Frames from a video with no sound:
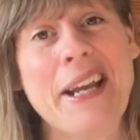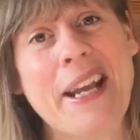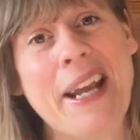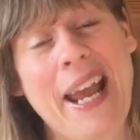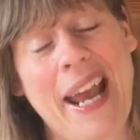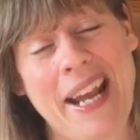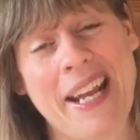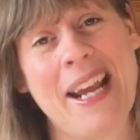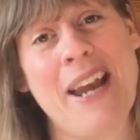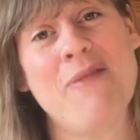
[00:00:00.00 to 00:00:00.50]

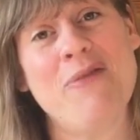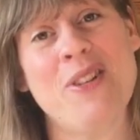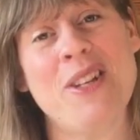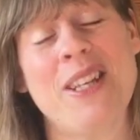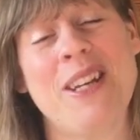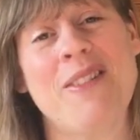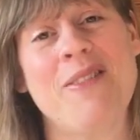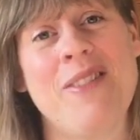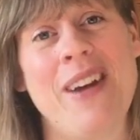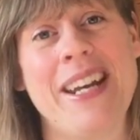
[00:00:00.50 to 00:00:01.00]
getting
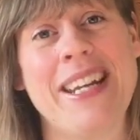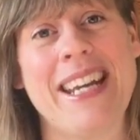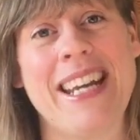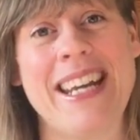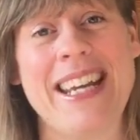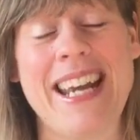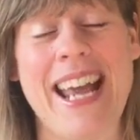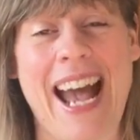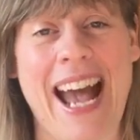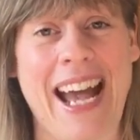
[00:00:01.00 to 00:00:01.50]
everything
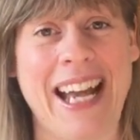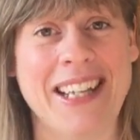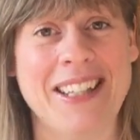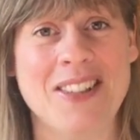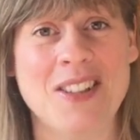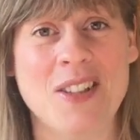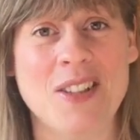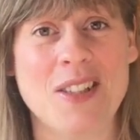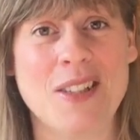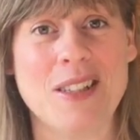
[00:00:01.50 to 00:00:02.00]
ready
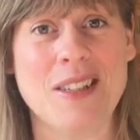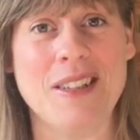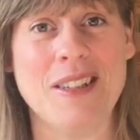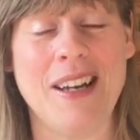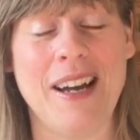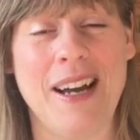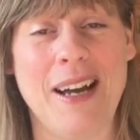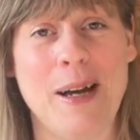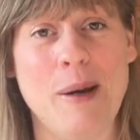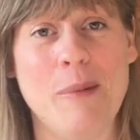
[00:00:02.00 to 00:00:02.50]
and uh,